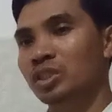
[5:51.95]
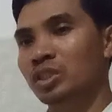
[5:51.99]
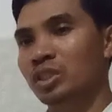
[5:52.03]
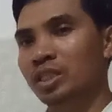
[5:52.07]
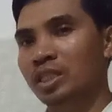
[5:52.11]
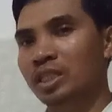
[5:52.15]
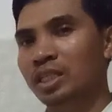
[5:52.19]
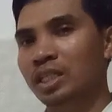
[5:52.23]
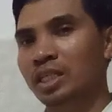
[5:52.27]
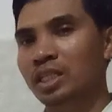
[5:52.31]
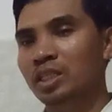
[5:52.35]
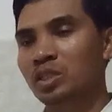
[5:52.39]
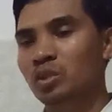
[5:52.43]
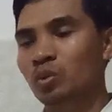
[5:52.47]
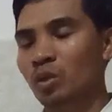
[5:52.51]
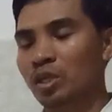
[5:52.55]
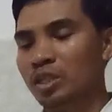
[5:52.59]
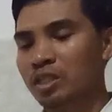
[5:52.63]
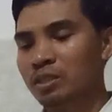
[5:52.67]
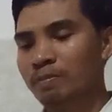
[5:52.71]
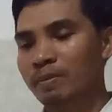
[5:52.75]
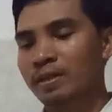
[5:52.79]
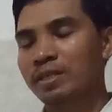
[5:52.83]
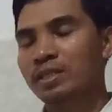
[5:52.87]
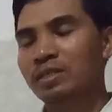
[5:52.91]
Okay, to
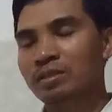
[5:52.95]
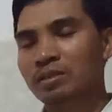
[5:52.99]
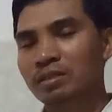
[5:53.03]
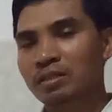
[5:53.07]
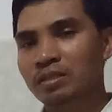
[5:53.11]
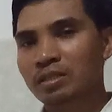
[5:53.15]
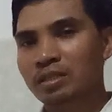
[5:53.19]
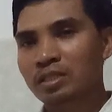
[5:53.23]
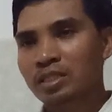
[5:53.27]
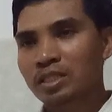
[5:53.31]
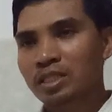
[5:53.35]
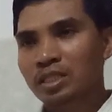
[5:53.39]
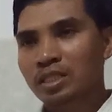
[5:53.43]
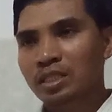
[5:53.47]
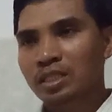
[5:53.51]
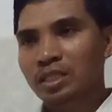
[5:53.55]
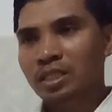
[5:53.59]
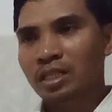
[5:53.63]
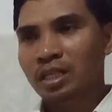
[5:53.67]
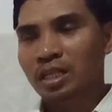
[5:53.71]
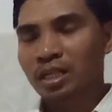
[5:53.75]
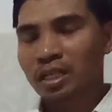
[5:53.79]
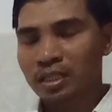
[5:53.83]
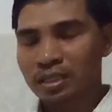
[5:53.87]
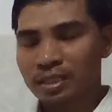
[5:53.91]
express
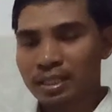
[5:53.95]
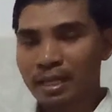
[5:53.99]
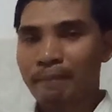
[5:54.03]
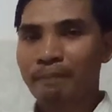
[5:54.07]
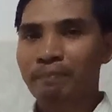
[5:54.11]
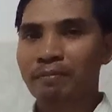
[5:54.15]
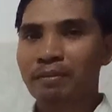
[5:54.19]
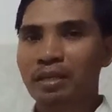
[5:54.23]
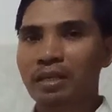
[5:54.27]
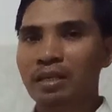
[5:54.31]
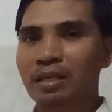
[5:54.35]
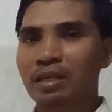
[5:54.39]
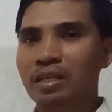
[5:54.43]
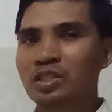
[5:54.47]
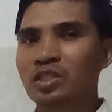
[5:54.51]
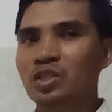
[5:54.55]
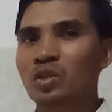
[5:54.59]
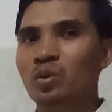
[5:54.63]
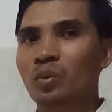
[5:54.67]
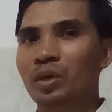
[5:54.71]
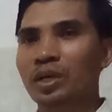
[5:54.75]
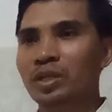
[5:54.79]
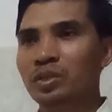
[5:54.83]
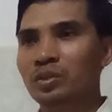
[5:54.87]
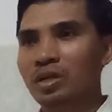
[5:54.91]
something is
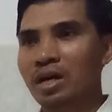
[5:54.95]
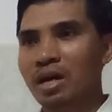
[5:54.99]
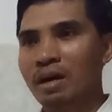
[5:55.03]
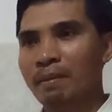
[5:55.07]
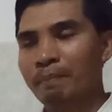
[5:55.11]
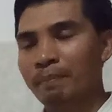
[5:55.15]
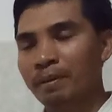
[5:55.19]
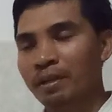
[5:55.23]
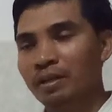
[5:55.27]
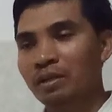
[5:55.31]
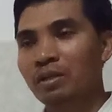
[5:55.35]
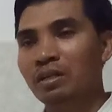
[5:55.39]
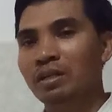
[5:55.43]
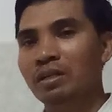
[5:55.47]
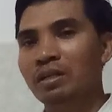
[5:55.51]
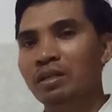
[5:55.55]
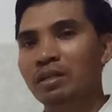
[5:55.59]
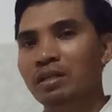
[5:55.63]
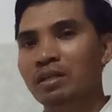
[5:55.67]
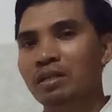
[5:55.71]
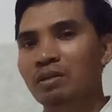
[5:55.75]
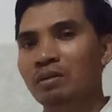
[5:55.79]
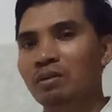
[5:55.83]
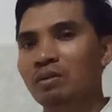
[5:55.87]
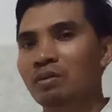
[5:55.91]
going to happen
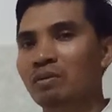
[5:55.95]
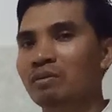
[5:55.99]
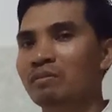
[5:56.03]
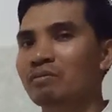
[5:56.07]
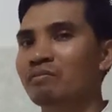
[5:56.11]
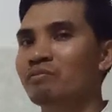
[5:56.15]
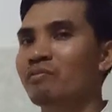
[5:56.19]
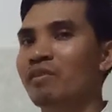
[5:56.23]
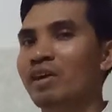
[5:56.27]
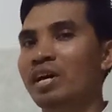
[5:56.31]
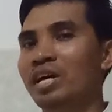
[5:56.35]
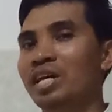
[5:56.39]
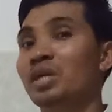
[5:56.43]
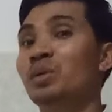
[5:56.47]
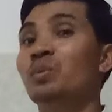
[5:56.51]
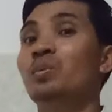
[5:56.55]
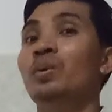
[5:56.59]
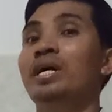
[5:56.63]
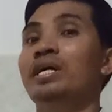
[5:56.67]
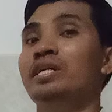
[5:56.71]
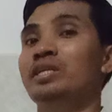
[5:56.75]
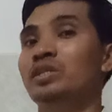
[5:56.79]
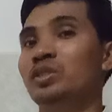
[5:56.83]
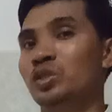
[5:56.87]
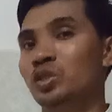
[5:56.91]

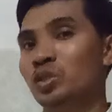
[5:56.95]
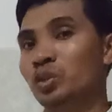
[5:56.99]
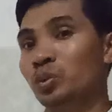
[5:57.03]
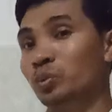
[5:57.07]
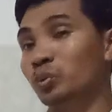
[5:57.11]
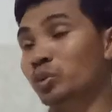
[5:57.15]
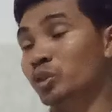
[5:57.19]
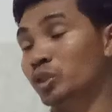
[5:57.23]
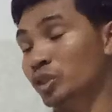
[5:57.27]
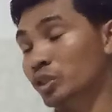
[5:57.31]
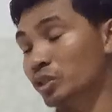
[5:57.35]
very soon.